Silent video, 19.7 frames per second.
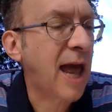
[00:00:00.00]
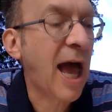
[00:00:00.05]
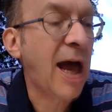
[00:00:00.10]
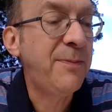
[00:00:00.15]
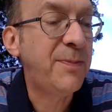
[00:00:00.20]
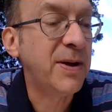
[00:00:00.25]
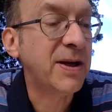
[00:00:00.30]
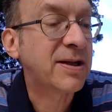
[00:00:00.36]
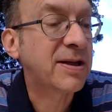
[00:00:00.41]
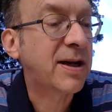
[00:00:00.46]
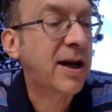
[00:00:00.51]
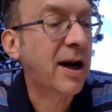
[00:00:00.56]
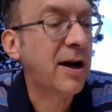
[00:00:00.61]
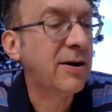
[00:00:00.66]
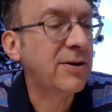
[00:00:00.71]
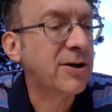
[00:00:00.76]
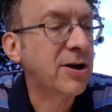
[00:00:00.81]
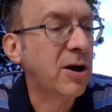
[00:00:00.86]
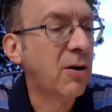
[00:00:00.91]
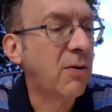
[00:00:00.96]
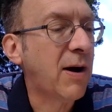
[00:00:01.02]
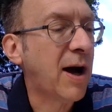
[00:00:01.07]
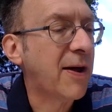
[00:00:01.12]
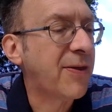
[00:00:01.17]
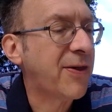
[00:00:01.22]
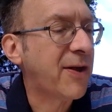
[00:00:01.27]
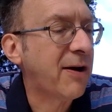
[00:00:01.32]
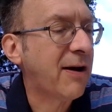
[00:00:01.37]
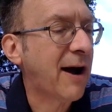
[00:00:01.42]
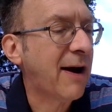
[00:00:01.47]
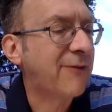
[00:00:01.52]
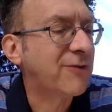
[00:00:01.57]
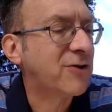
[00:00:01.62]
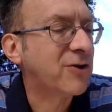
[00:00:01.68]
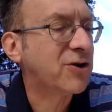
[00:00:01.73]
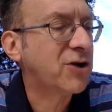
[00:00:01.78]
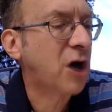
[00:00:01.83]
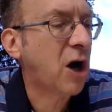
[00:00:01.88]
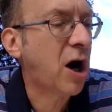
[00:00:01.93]
"I'd be scared to go out there
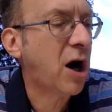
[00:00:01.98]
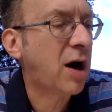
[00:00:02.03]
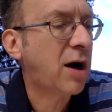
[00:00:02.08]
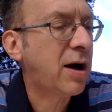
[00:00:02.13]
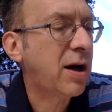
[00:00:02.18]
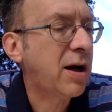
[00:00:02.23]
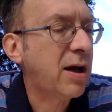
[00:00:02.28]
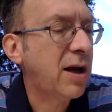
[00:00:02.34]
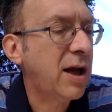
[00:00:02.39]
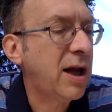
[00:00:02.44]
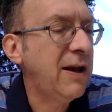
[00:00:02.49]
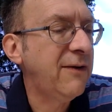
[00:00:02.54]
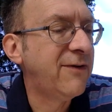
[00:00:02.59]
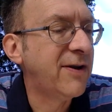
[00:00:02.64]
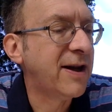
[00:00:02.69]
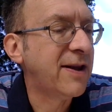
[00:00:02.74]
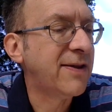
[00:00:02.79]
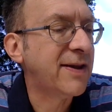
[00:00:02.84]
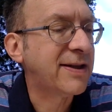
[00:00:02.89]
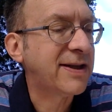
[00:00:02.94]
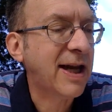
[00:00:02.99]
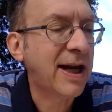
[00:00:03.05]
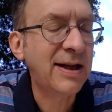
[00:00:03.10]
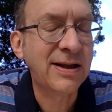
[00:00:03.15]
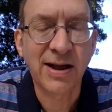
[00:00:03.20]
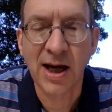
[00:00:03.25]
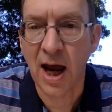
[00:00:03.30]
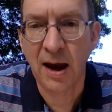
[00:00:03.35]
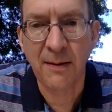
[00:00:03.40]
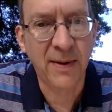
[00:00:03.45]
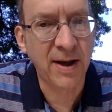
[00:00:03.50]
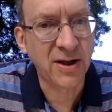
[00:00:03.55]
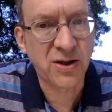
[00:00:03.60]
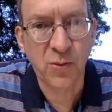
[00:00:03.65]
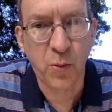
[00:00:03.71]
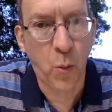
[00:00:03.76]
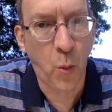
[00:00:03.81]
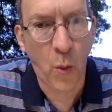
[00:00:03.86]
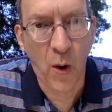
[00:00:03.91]
after dark. Even in the daytime,
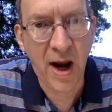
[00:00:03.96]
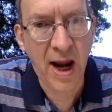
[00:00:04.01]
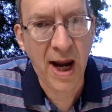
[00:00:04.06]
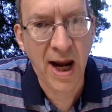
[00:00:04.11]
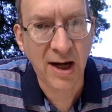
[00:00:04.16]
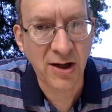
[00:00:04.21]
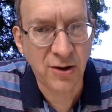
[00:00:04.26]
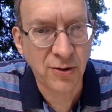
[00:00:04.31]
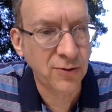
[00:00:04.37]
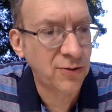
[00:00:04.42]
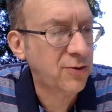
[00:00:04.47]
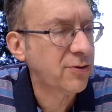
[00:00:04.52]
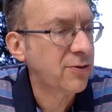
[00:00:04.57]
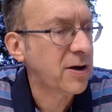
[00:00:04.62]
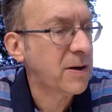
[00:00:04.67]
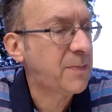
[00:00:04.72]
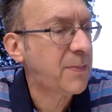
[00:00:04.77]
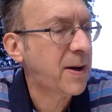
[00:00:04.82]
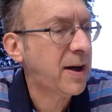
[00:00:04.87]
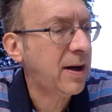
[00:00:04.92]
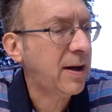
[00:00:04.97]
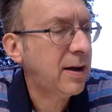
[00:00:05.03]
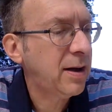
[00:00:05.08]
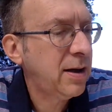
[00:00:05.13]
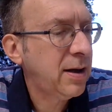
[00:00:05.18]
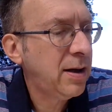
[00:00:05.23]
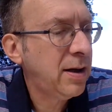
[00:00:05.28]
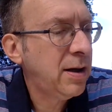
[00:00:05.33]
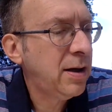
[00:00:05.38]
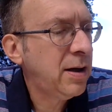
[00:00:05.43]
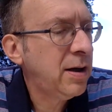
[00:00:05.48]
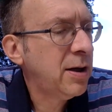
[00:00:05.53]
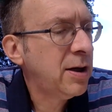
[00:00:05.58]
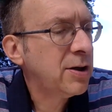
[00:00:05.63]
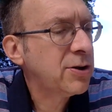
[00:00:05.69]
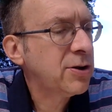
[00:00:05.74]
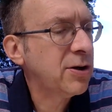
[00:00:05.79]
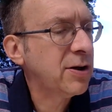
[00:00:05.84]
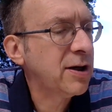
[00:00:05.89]
it's way too creepy."
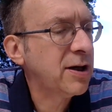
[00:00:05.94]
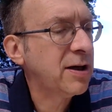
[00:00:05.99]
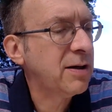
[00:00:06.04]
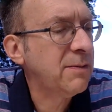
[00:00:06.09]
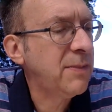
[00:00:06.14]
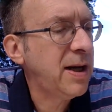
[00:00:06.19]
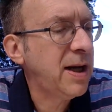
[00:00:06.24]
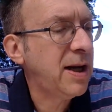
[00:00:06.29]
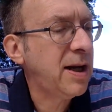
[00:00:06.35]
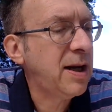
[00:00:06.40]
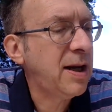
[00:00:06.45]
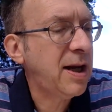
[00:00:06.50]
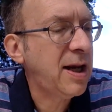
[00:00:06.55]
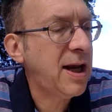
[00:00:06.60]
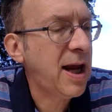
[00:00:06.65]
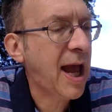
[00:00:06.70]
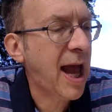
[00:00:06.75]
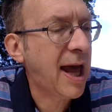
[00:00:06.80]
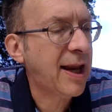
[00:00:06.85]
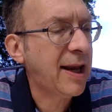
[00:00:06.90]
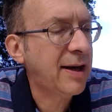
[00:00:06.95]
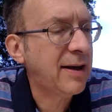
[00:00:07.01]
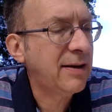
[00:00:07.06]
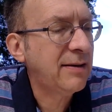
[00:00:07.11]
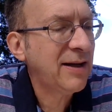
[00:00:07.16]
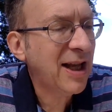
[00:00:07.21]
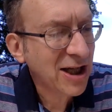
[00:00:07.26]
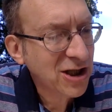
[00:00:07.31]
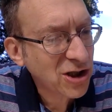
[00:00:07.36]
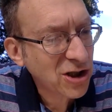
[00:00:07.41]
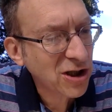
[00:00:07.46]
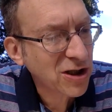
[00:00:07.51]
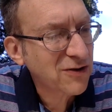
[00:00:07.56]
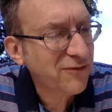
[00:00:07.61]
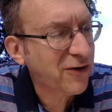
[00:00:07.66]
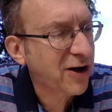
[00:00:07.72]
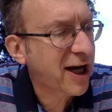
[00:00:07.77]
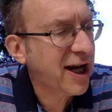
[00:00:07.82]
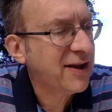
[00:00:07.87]
Turning to me, he added, "Let's
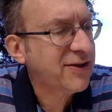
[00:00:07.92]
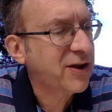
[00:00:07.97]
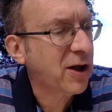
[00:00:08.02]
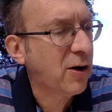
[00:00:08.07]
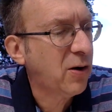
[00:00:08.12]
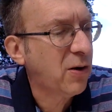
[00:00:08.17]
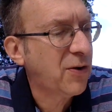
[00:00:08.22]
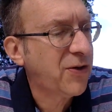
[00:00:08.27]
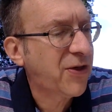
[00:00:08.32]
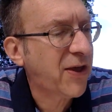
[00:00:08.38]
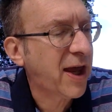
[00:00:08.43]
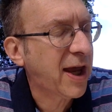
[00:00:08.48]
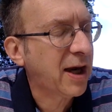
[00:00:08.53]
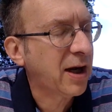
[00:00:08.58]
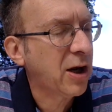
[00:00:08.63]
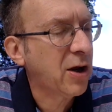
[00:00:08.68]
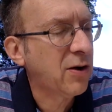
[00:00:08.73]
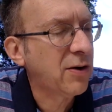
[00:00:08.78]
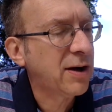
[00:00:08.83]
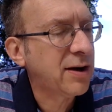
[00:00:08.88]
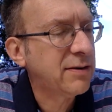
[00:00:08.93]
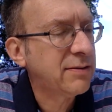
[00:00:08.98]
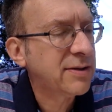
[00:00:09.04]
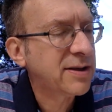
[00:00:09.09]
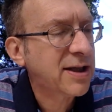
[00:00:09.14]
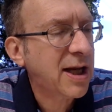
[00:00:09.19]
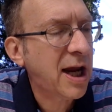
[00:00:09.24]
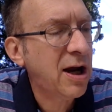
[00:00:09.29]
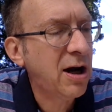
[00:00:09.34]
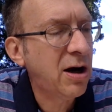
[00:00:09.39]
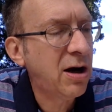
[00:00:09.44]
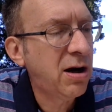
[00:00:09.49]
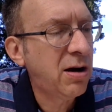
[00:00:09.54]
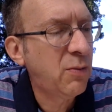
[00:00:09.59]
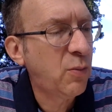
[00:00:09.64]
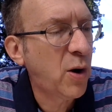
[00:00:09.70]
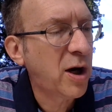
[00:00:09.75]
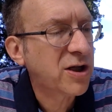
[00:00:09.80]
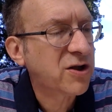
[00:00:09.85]
just forget the whole thing, Logan. Stay
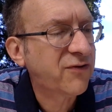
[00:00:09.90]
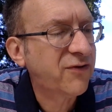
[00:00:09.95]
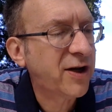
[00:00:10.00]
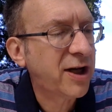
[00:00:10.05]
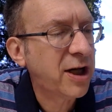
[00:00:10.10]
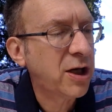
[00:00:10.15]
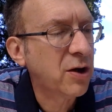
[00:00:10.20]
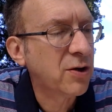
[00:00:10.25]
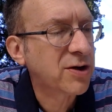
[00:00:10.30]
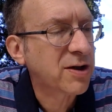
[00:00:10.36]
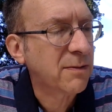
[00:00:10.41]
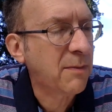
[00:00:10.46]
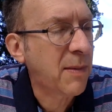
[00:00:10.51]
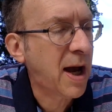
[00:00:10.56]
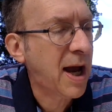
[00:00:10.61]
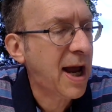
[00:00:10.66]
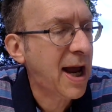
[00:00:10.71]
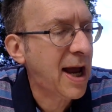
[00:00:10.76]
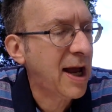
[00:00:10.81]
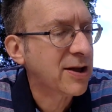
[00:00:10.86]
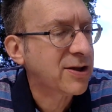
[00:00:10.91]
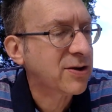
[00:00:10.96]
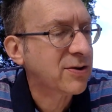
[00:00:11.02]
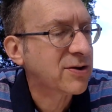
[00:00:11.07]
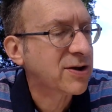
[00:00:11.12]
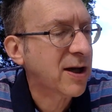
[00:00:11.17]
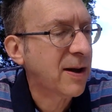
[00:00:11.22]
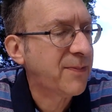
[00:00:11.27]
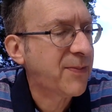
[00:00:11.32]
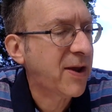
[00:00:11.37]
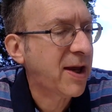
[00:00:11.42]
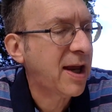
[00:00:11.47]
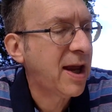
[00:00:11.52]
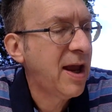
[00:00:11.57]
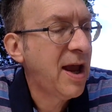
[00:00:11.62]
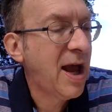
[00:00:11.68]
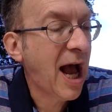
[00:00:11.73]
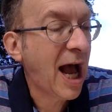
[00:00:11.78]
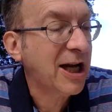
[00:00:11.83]
home, watch videos at my house or something.
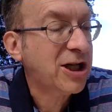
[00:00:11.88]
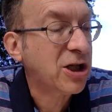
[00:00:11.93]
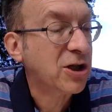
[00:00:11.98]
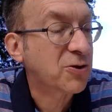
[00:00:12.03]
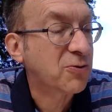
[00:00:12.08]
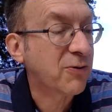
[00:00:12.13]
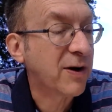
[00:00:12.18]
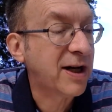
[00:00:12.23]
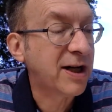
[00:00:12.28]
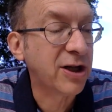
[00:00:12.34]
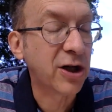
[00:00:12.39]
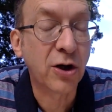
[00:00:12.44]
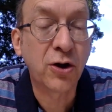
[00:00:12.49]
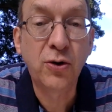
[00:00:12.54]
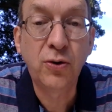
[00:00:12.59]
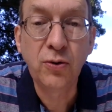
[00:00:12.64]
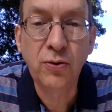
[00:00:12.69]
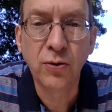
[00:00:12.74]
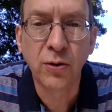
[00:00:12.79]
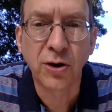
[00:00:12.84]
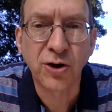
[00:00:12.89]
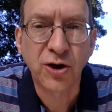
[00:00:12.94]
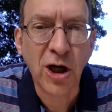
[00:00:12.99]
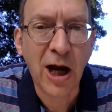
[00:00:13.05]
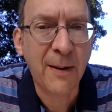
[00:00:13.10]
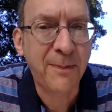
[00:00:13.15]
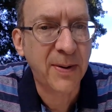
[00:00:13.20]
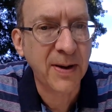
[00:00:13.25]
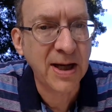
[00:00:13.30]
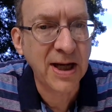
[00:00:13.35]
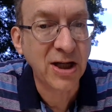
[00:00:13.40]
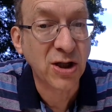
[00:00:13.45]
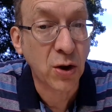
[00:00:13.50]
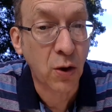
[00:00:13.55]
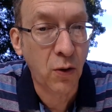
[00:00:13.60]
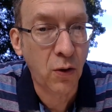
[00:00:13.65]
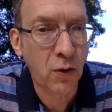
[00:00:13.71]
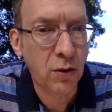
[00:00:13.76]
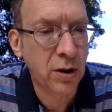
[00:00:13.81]
I just rented a cool
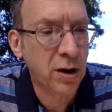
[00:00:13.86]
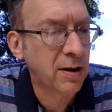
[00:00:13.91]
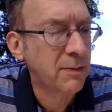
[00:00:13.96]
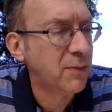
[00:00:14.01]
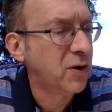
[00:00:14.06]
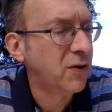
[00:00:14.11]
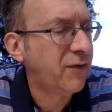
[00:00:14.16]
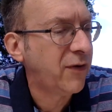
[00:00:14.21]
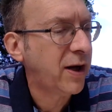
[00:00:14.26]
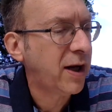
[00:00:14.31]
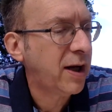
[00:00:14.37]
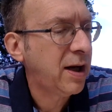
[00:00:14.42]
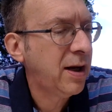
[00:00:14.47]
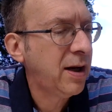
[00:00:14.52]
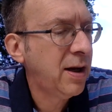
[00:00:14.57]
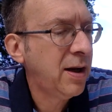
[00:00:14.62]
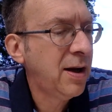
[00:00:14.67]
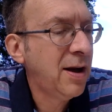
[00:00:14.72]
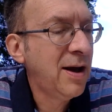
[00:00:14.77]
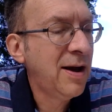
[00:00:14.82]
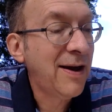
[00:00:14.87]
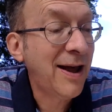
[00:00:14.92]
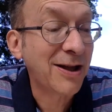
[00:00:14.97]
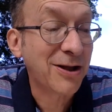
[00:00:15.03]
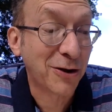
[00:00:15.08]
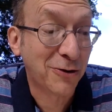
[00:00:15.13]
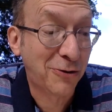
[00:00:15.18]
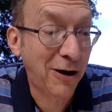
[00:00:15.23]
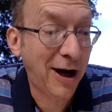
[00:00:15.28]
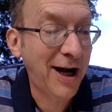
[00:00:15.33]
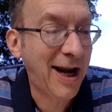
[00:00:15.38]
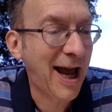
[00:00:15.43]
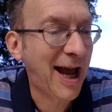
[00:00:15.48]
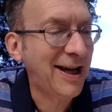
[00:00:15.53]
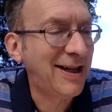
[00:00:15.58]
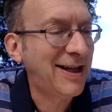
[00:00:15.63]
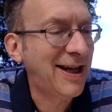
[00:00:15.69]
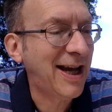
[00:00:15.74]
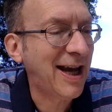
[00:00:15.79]
Japanese horror movie." "That's a great
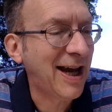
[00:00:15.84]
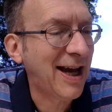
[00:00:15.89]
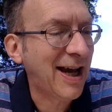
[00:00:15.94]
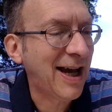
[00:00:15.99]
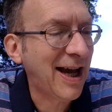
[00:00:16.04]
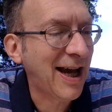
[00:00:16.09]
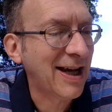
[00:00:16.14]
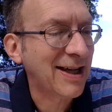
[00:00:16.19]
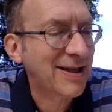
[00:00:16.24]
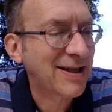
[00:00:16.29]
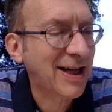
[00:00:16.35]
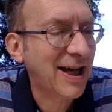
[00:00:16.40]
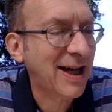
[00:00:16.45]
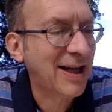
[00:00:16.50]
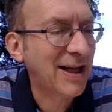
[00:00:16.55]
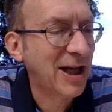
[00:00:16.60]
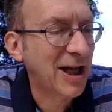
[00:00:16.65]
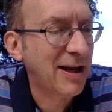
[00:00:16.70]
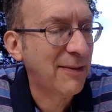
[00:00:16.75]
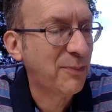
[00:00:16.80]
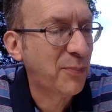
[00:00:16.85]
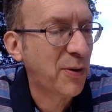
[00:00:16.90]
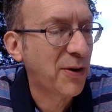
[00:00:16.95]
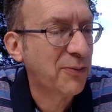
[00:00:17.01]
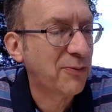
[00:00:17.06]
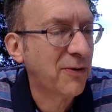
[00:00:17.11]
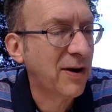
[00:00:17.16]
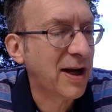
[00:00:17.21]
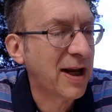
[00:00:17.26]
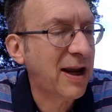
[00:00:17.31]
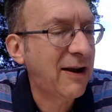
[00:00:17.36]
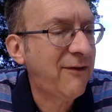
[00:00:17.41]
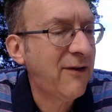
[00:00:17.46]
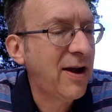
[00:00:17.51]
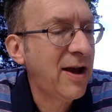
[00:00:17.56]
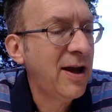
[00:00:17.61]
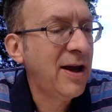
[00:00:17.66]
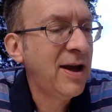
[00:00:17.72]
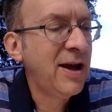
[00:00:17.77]
idea," I said, limp with relief.
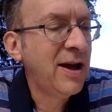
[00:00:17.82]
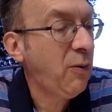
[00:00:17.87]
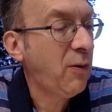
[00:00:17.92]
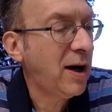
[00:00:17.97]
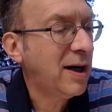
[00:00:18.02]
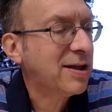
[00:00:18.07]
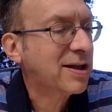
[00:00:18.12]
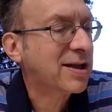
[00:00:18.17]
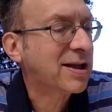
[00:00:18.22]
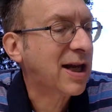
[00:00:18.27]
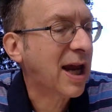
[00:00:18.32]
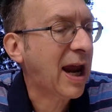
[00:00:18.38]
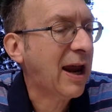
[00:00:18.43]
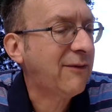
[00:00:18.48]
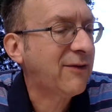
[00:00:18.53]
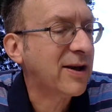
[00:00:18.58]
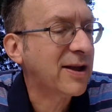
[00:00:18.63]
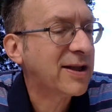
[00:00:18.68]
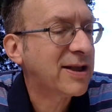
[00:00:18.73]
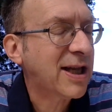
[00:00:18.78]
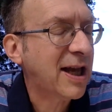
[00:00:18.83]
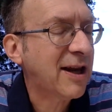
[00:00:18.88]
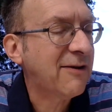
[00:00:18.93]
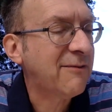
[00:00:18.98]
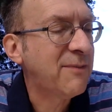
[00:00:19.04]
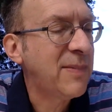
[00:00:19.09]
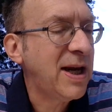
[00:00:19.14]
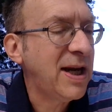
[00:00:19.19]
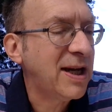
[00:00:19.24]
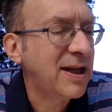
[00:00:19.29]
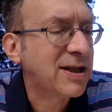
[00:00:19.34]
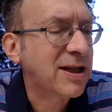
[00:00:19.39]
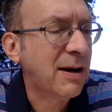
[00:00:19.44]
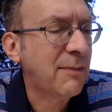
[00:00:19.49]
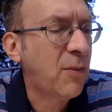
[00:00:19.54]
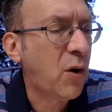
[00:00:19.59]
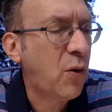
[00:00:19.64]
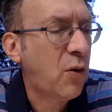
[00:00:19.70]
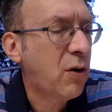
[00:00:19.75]
"I was saved. Instead of meeting
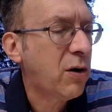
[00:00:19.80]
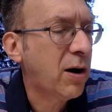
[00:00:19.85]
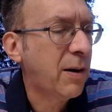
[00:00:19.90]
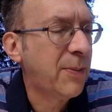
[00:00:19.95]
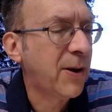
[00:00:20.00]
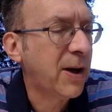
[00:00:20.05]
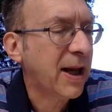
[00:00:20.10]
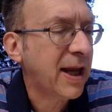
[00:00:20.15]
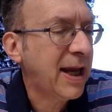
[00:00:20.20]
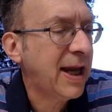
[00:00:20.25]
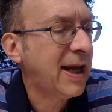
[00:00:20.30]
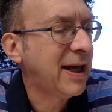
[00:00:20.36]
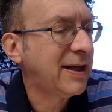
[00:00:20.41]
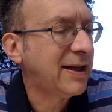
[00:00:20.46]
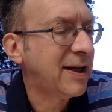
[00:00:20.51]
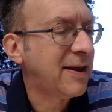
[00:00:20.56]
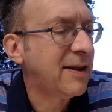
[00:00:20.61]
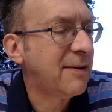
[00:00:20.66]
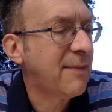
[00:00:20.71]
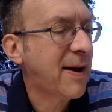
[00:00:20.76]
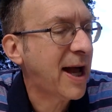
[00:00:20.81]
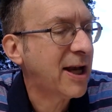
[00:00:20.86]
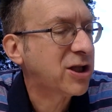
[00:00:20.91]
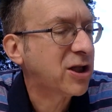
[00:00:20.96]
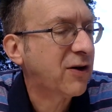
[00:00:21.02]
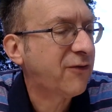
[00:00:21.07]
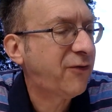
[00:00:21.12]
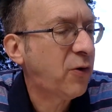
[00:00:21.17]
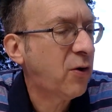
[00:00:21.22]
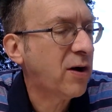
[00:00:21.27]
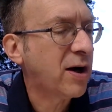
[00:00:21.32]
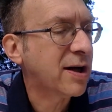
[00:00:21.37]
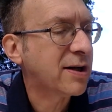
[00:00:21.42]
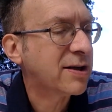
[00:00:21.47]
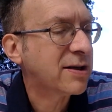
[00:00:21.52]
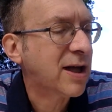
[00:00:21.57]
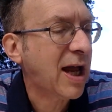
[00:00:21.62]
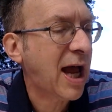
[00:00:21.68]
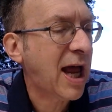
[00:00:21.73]
some horrible end in the Magic
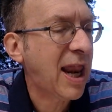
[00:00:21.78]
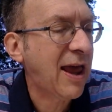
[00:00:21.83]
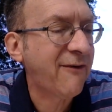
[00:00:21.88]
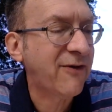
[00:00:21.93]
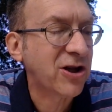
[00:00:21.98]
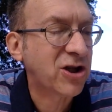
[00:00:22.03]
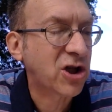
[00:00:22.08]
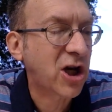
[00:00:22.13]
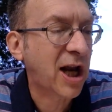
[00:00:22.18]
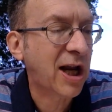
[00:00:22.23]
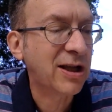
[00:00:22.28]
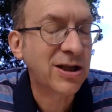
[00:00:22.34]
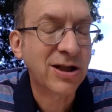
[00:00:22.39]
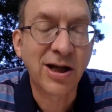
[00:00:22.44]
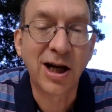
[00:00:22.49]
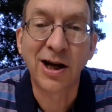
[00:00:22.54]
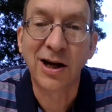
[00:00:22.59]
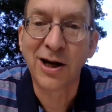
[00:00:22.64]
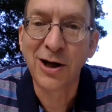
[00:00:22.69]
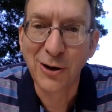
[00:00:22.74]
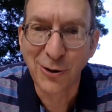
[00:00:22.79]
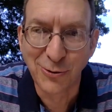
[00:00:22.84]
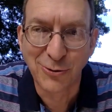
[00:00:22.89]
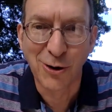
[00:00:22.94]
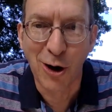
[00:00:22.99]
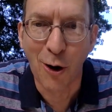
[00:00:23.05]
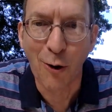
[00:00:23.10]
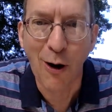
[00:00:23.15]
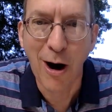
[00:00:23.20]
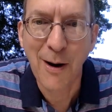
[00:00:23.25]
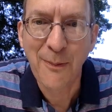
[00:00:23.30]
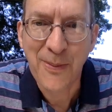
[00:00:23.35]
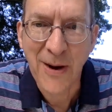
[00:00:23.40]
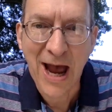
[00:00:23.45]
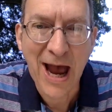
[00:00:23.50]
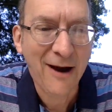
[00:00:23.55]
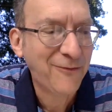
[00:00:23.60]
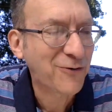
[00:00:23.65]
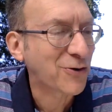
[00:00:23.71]
Forest, I'd have a chance to grow up
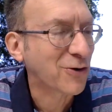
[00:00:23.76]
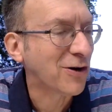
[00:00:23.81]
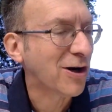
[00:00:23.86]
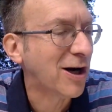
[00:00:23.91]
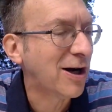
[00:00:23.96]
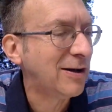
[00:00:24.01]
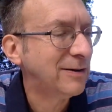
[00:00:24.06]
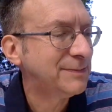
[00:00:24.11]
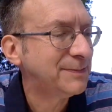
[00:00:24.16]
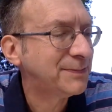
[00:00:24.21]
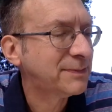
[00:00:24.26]
after all."